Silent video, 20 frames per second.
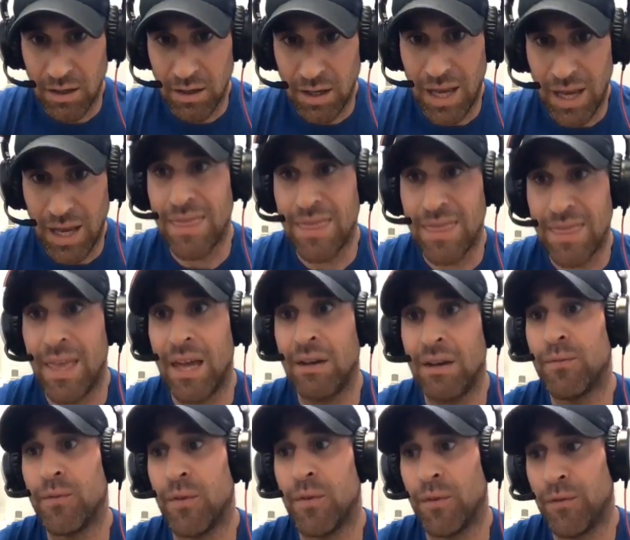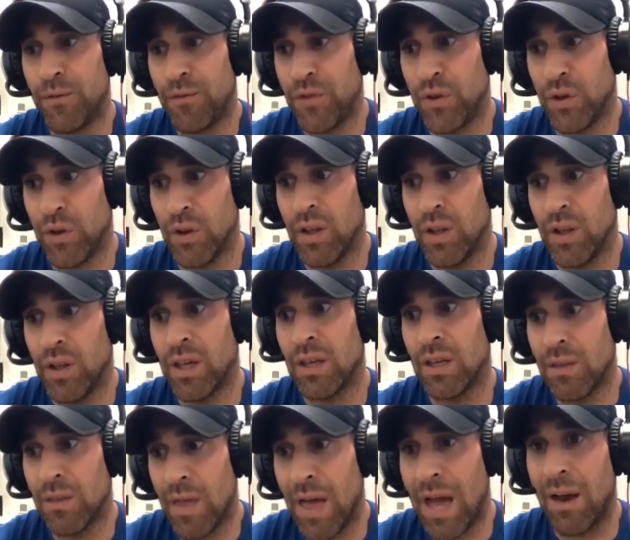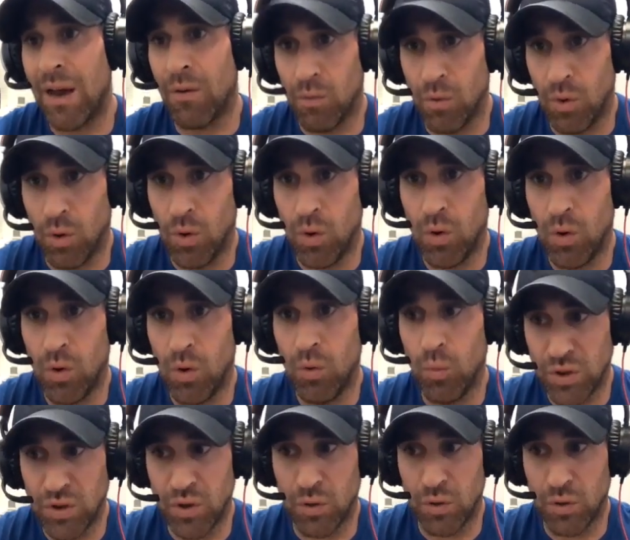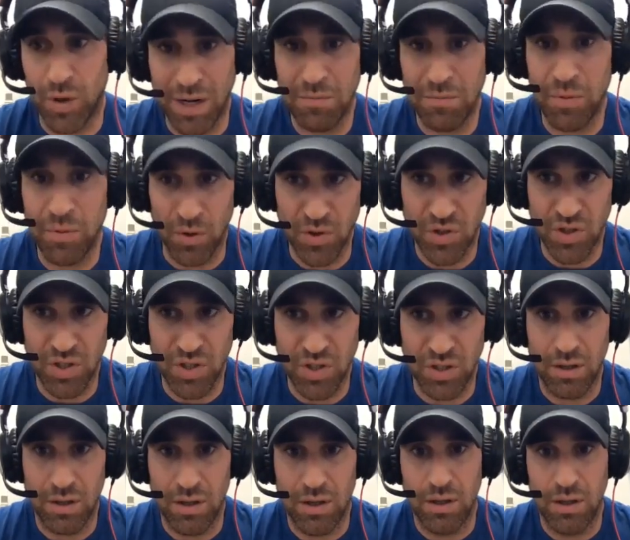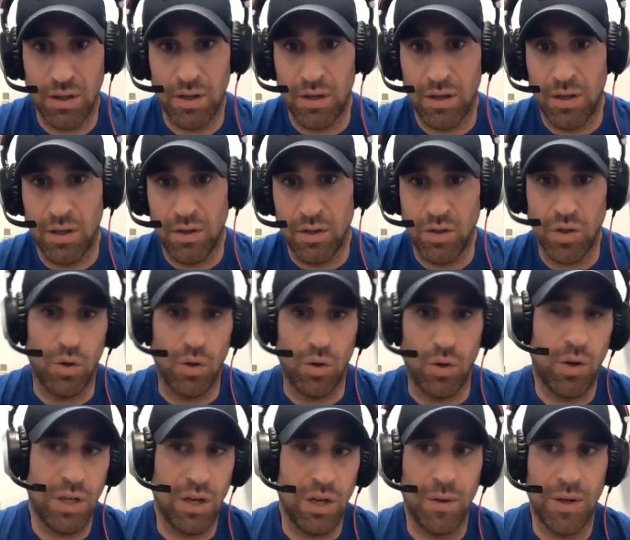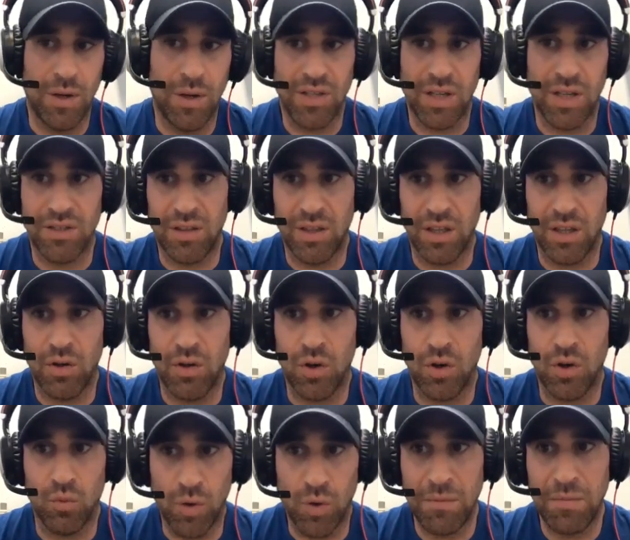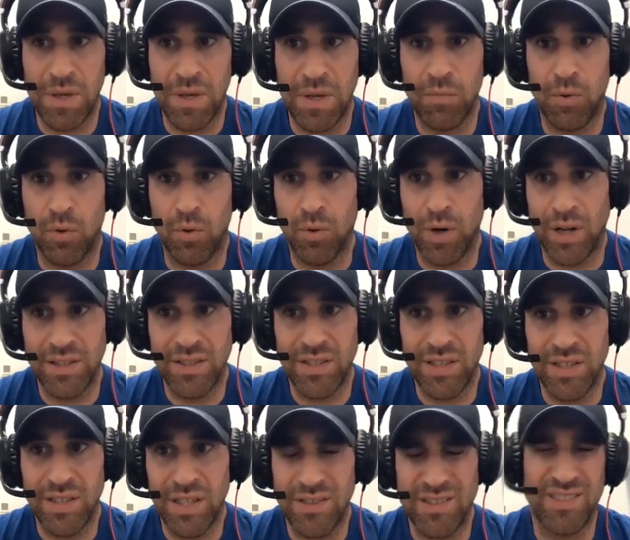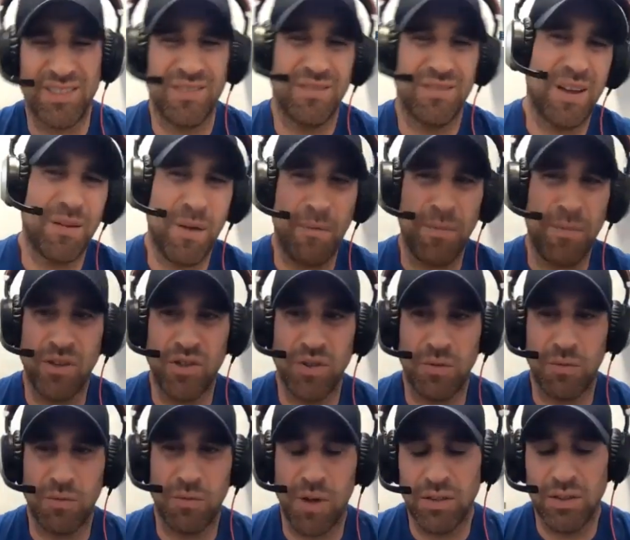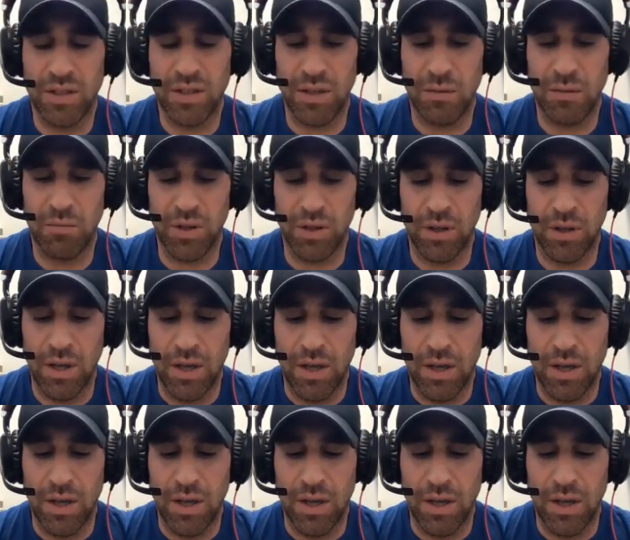and then fulfilling that role with the right person. So EOS has a thing called right people, right seats. That might be a Jim Collins thing, but